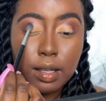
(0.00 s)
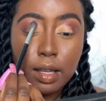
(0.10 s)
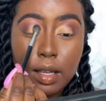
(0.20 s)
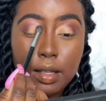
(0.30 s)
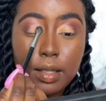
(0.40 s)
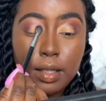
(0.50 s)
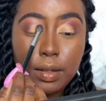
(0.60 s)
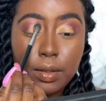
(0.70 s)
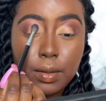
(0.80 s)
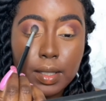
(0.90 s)
Still
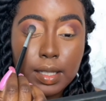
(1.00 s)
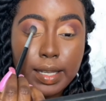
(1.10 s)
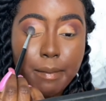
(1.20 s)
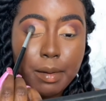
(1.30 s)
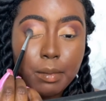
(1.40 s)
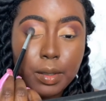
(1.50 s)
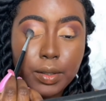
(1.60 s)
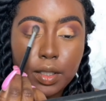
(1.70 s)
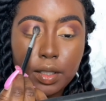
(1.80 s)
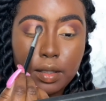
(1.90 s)
using tapping
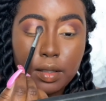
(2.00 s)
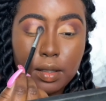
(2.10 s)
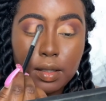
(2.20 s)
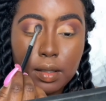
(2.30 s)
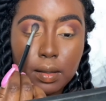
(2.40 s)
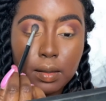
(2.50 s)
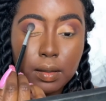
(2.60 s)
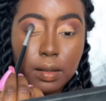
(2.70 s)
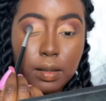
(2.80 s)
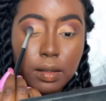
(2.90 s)
motions
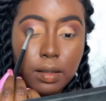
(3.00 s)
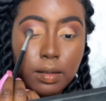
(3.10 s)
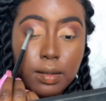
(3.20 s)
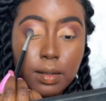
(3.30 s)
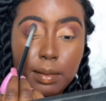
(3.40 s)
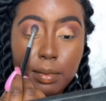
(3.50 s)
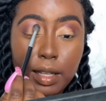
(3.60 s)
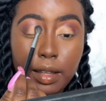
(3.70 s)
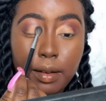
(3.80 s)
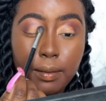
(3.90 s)
to
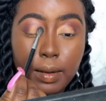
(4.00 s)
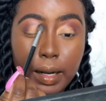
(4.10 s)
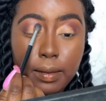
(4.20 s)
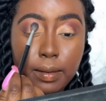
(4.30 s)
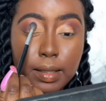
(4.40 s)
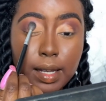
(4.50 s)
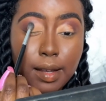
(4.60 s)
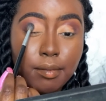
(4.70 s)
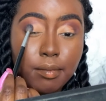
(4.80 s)
apply that right on top.